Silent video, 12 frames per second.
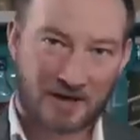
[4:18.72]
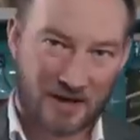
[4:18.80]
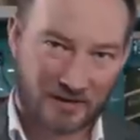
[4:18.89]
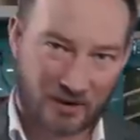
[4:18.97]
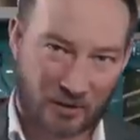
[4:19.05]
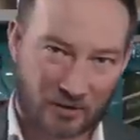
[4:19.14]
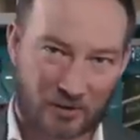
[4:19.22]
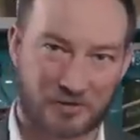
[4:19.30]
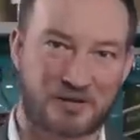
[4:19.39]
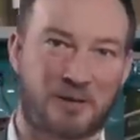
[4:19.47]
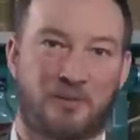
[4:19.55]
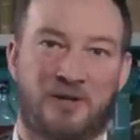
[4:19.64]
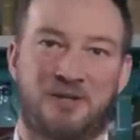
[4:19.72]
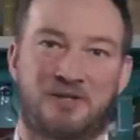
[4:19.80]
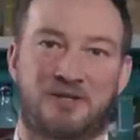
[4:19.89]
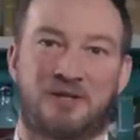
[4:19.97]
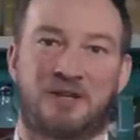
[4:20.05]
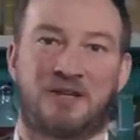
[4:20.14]
and the alcohol
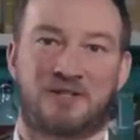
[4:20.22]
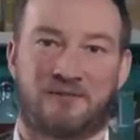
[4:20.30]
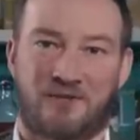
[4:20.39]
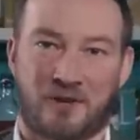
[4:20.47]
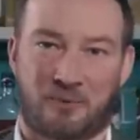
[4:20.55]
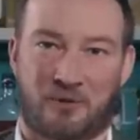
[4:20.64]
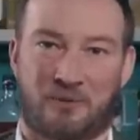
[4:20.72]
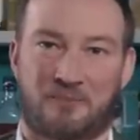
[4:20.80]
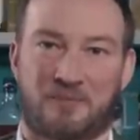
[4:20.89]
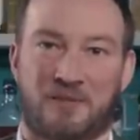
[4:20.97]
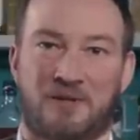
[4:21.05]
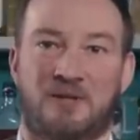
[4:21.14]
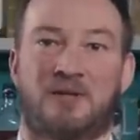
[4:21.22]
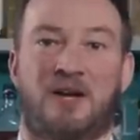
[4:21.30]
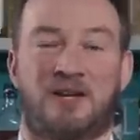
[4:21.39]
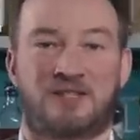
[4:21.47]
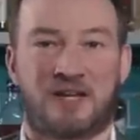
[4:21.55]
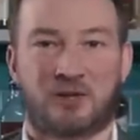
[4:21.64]
separates as a vapour
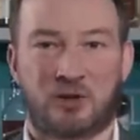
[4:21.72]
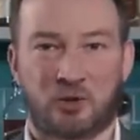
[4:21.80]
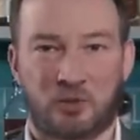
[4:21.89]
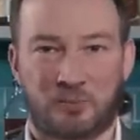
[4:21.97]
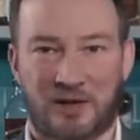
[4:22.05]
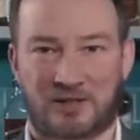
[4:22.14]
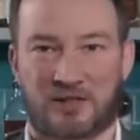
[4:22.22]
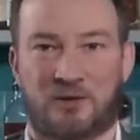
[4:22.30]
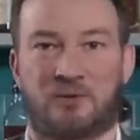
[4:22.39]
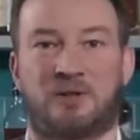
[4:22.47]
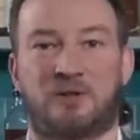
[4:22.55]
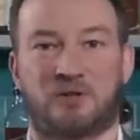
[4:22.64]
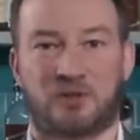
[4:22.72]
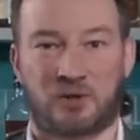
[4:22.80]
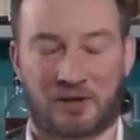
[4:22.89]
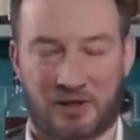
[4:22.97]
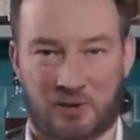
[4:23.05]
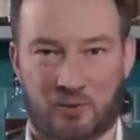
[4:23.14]
and is then cooled back down to
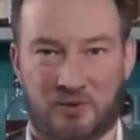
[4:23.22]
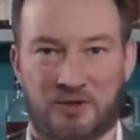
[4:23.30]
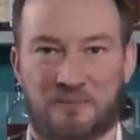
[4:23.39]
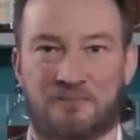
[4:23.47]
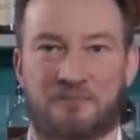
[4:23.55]
a liquid.